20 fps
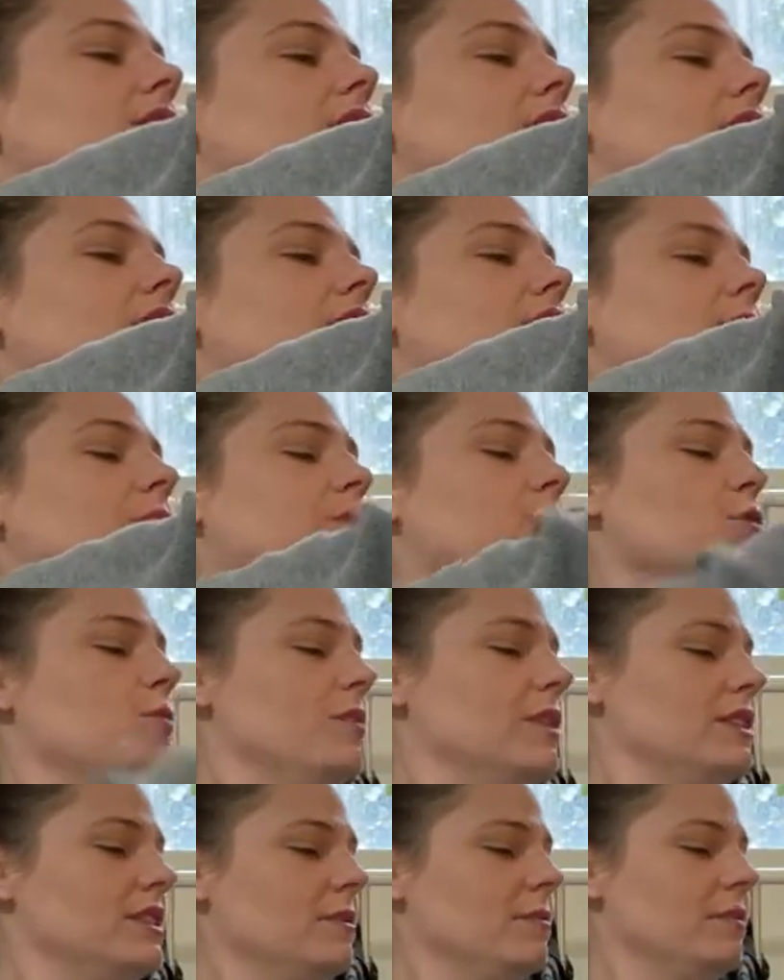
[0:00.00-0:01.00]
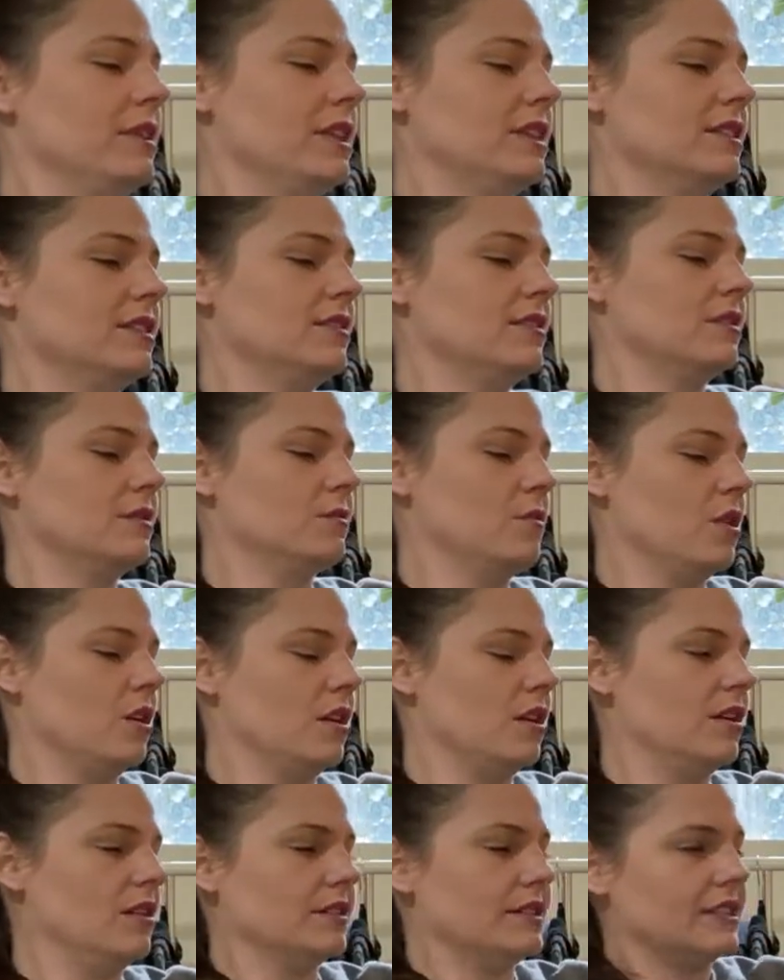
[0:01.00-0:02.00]
Um, nope, it's a men's
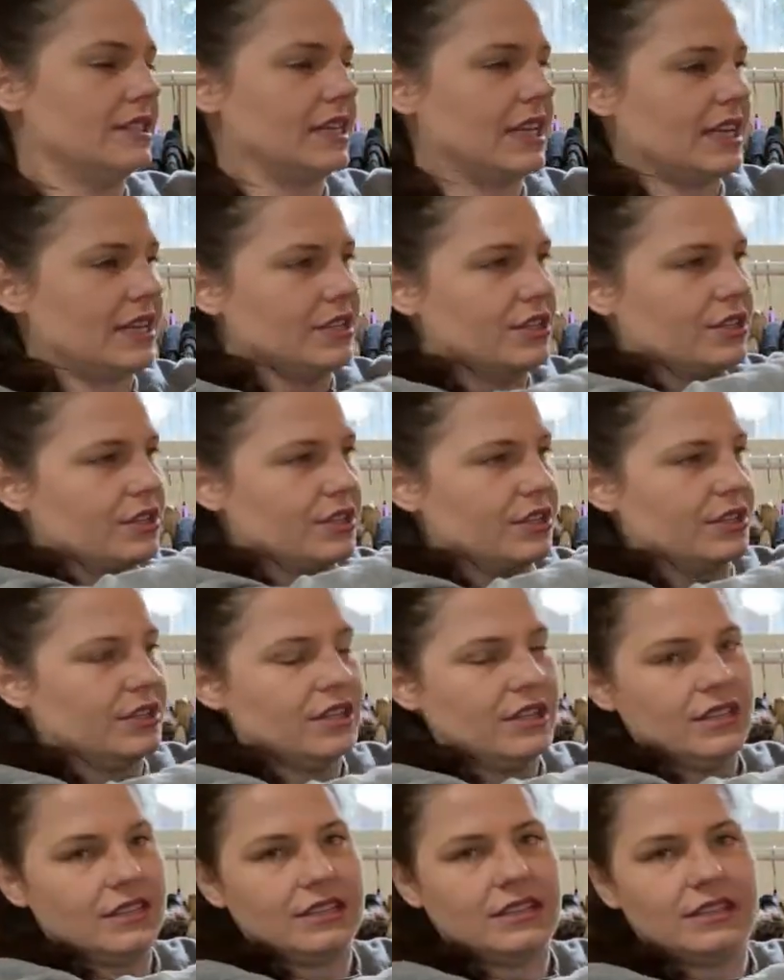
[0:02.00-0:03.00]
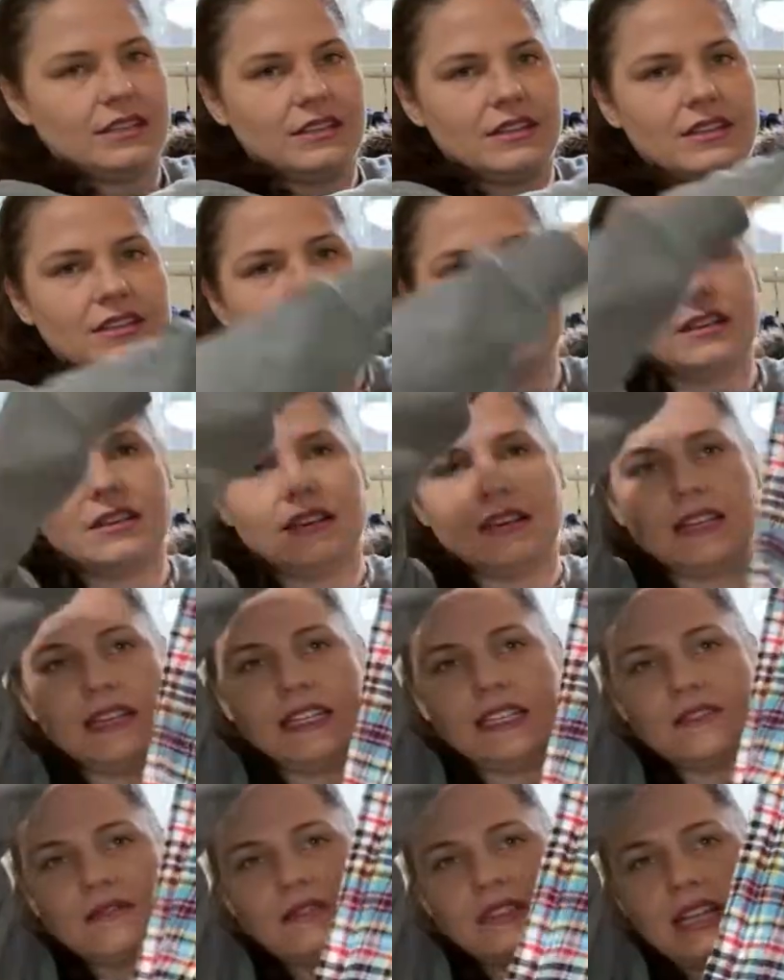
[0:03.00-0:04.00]
small, standard,
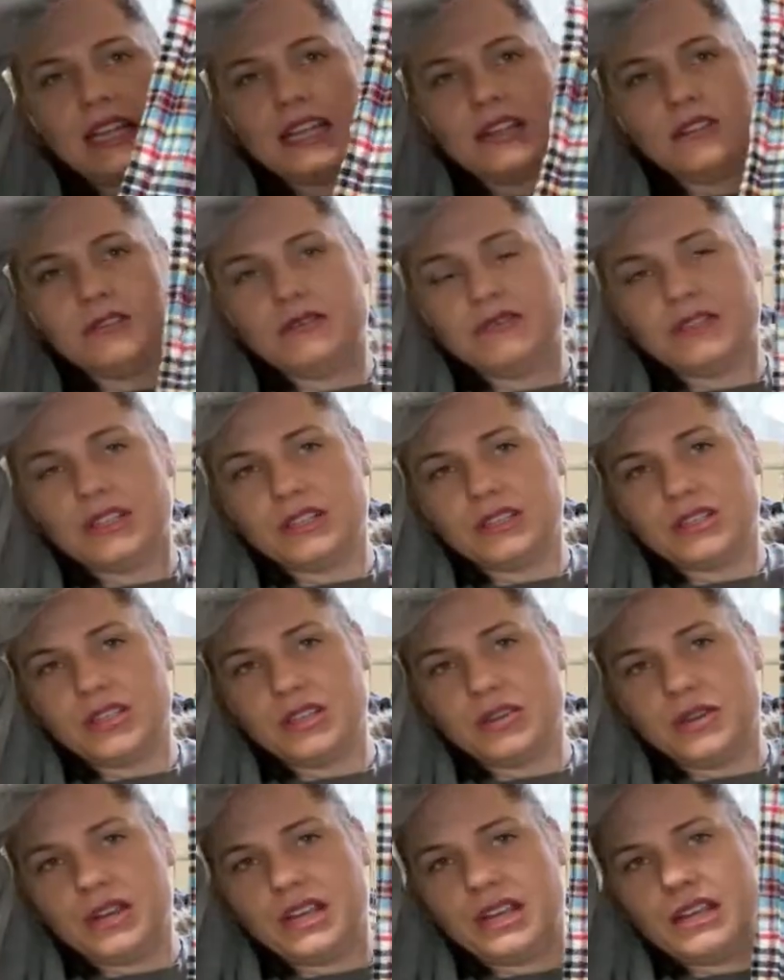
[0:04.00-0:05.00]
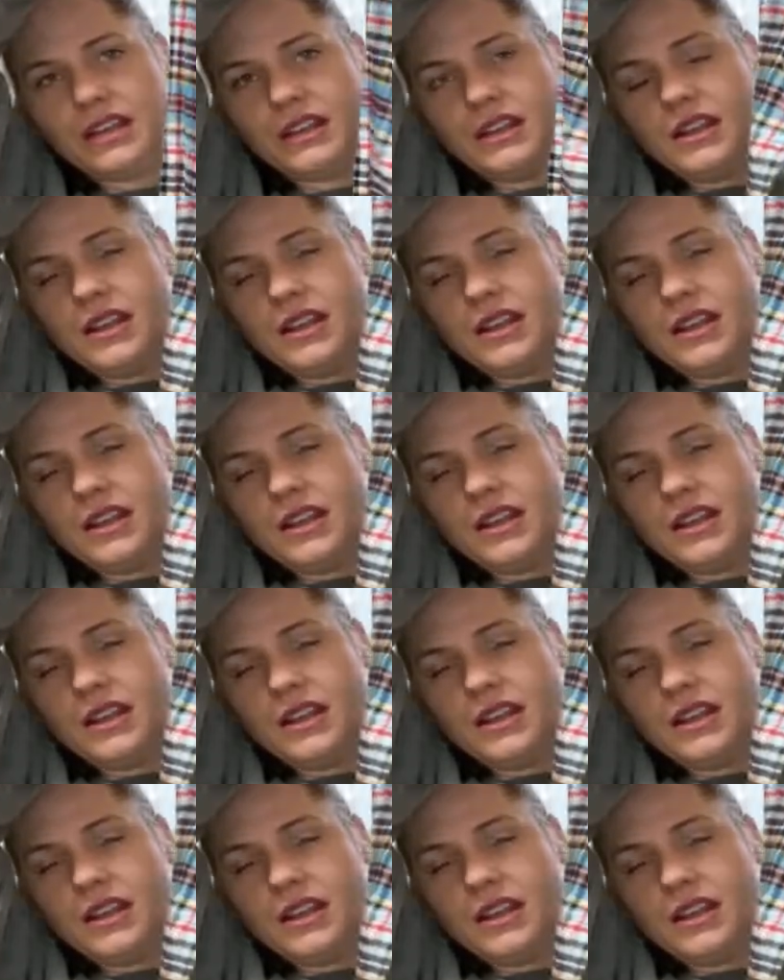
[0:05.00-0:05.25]
nice flannel feel to it.